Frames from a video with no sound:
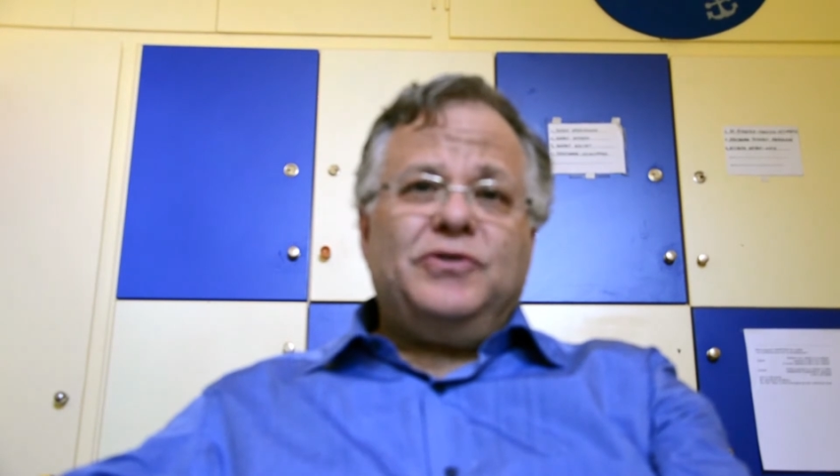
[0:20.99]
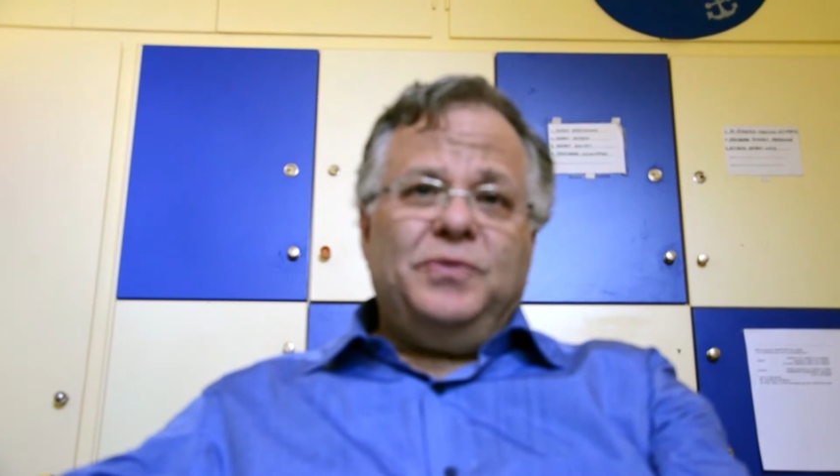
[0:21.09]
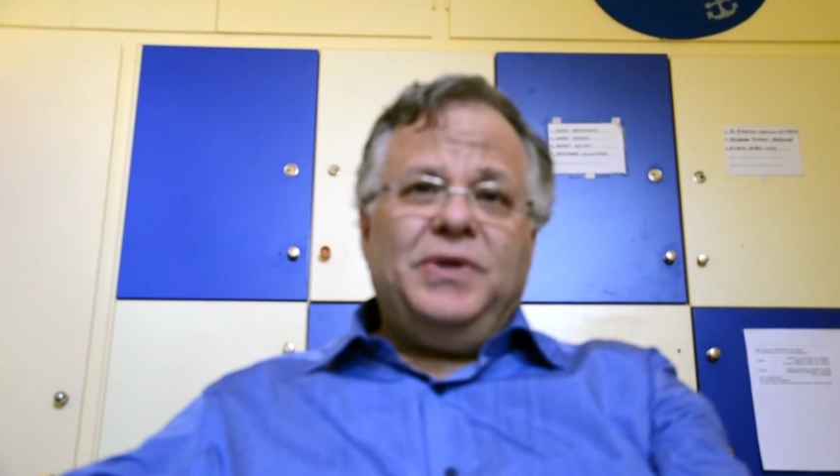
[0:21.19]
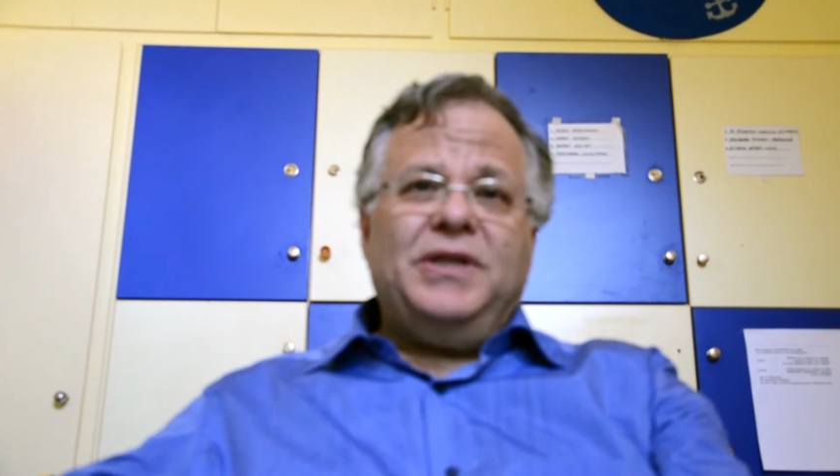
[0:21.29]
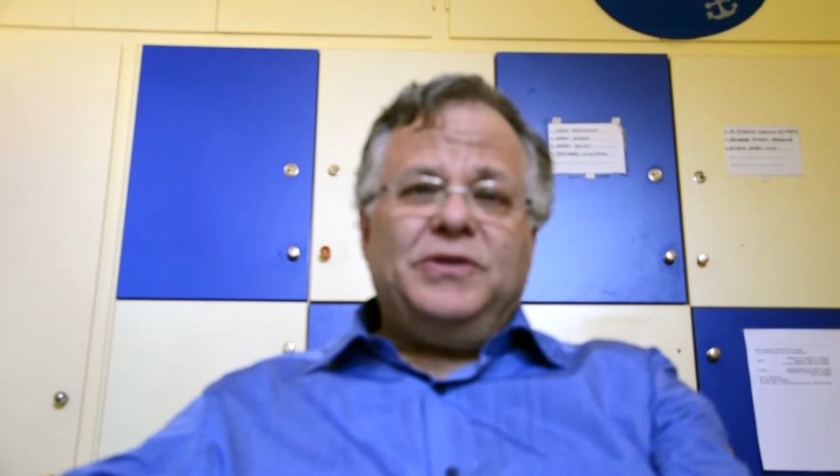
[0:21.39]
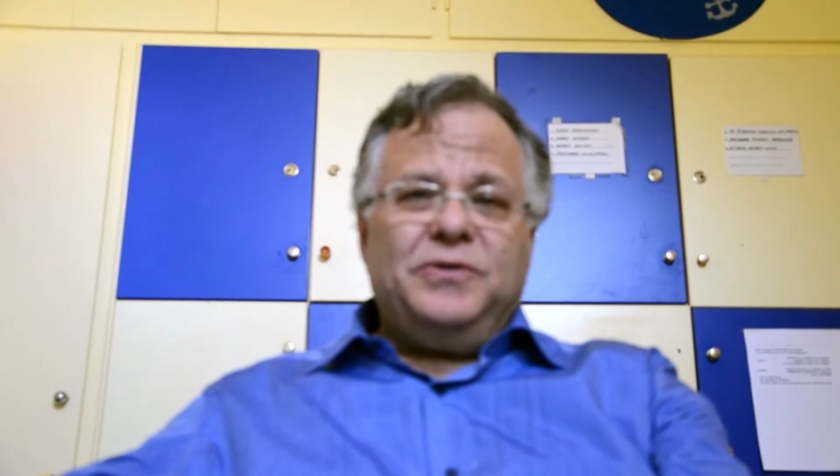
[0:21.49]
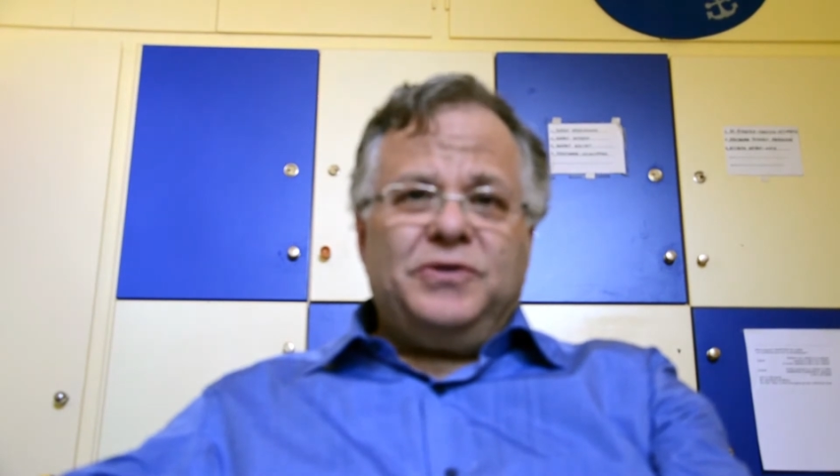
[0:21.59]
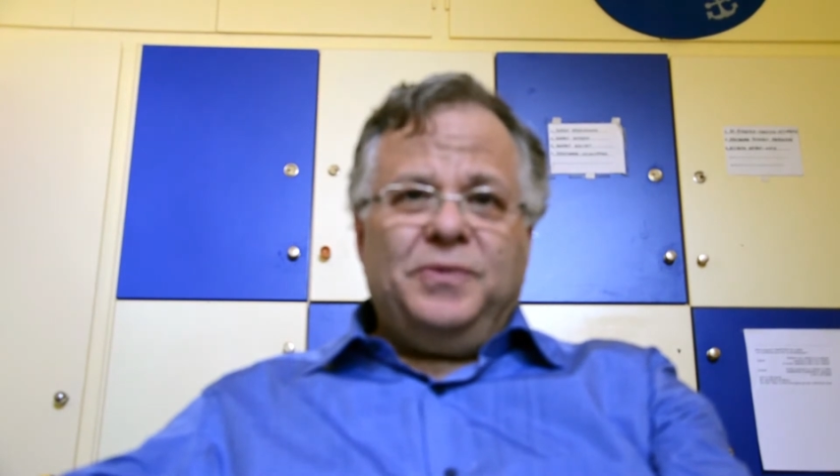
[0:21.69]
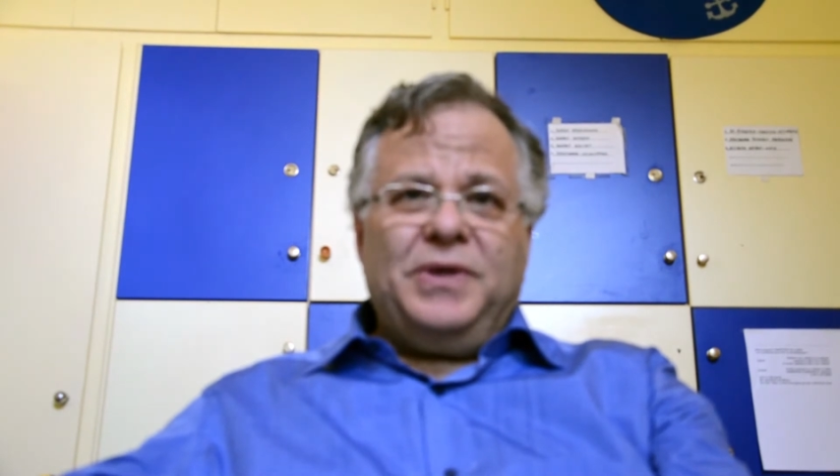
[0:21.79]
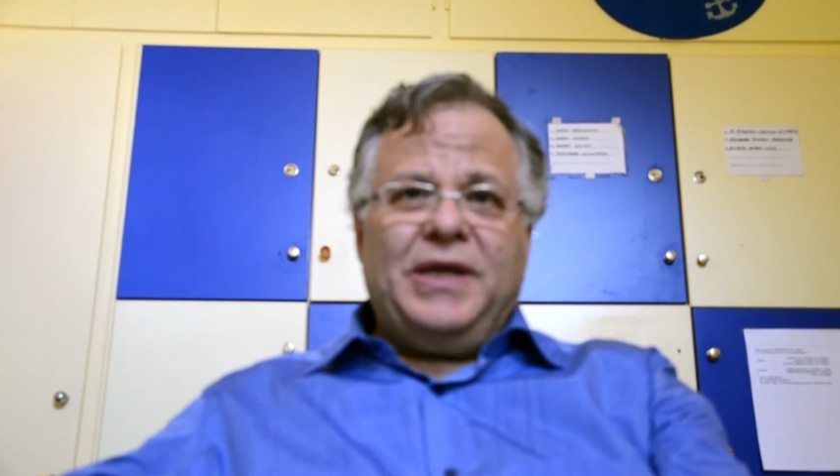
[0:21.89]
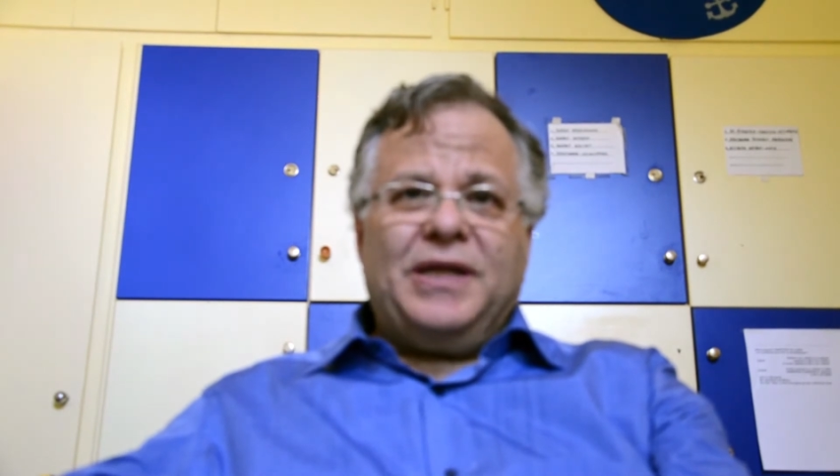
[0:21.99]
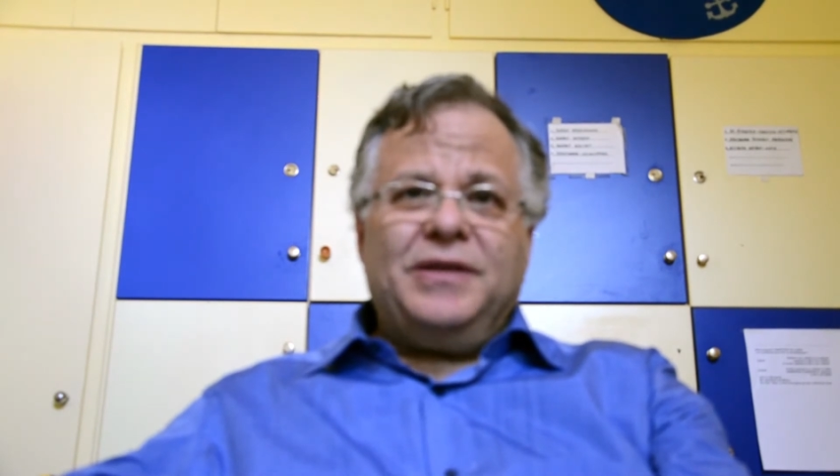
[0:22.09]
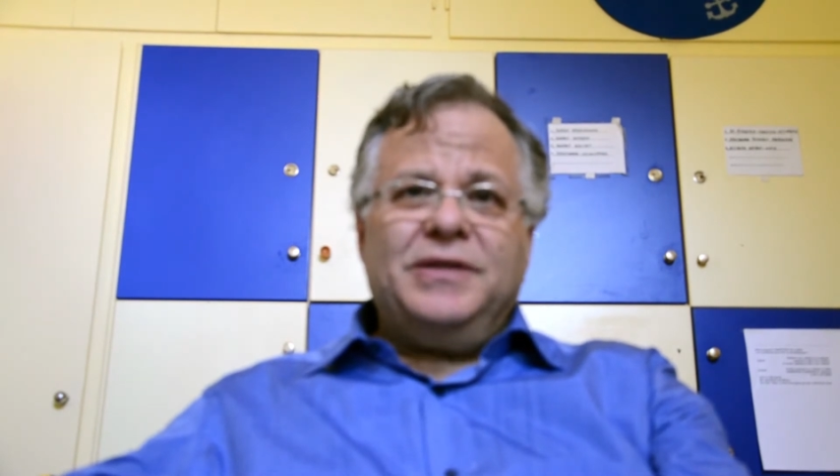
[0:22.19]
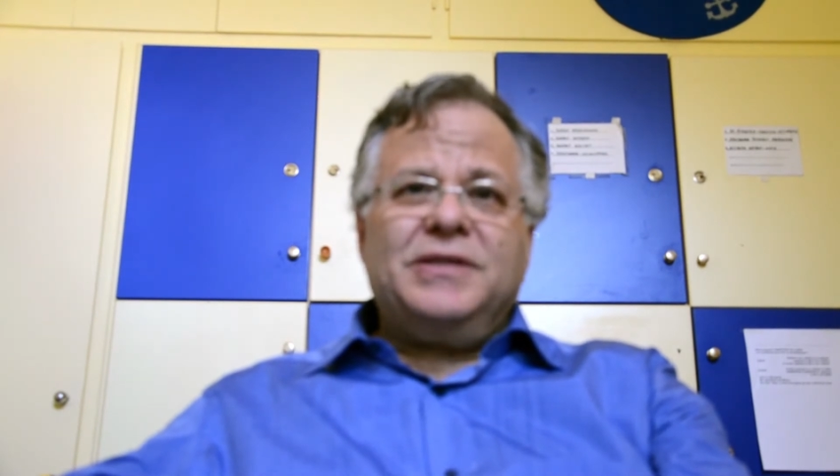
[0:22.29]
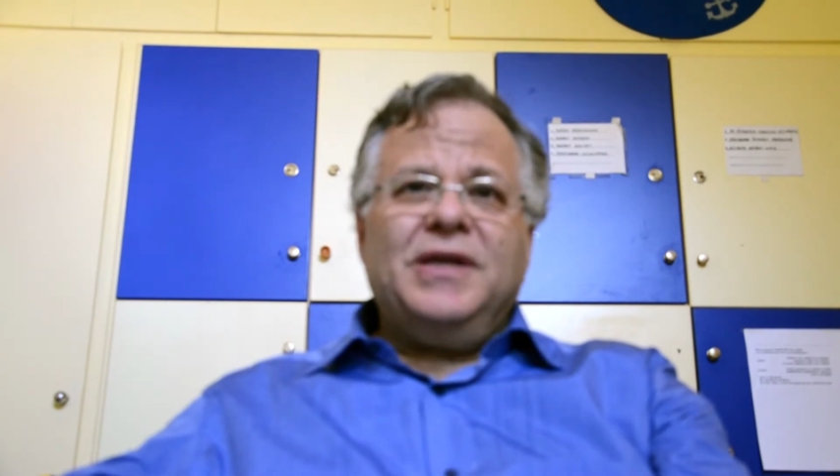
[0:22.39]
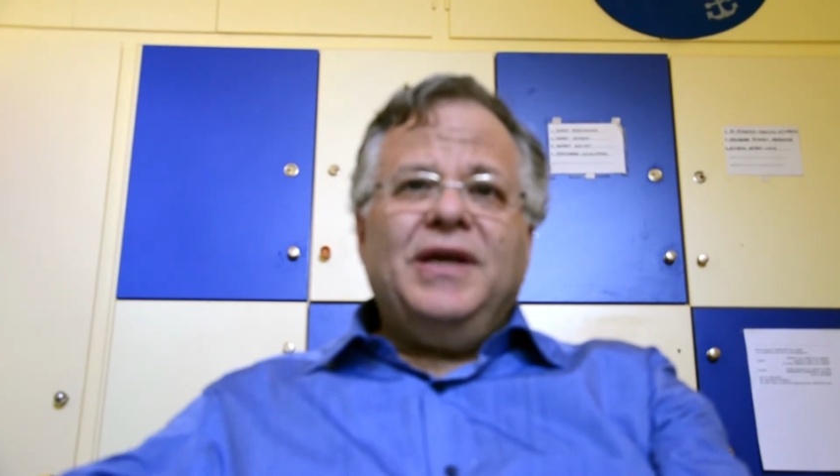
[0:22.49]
to me and to so many others